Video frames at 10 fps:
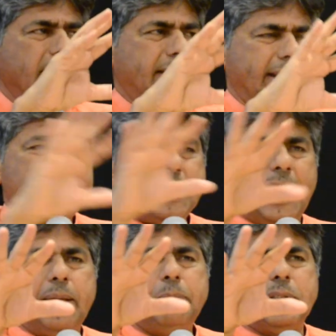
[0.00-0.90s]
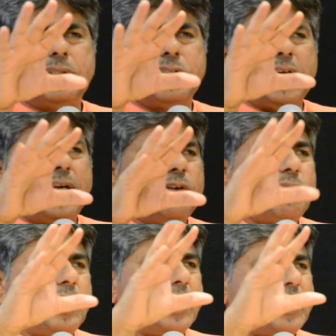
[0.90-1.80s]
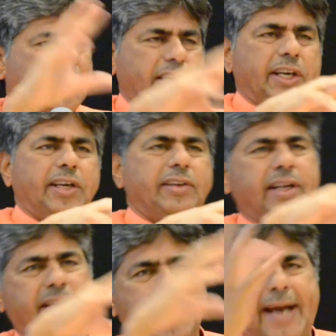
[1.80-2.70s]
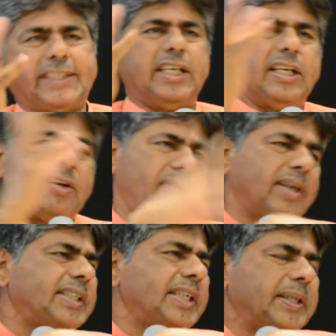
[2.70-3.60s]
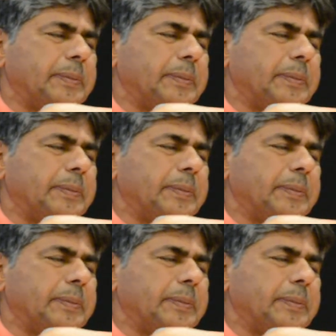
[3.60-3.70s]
It takes time. It is a kind of a training, then action, reflection.